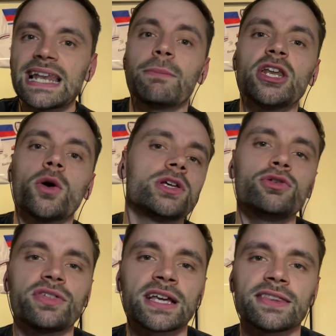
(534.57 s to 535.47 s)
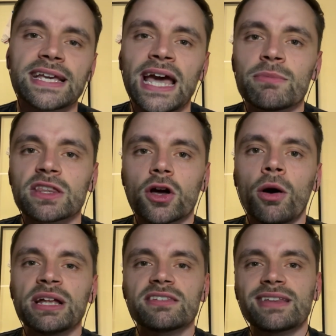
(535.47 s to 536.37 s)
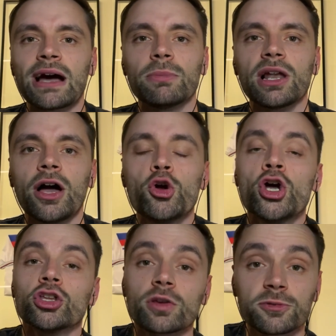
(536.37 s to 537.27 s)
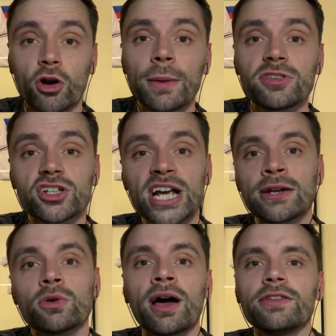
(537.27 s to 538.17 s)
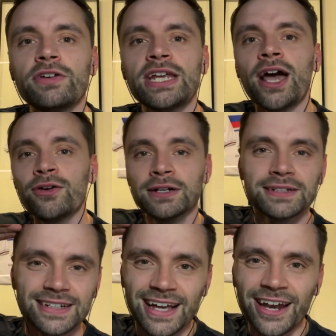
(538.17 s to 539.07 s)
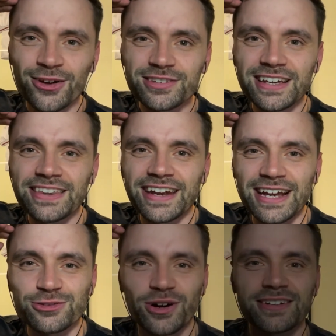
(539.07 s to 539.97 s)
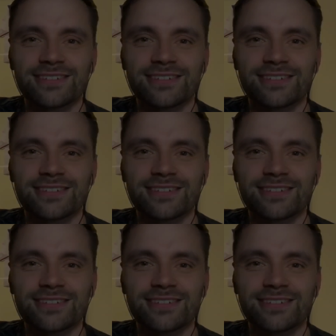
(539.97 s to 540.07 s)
Let me know what you think of the game in the comments down below. Subscribe to the channel, like the video, and I'll see you in the next one.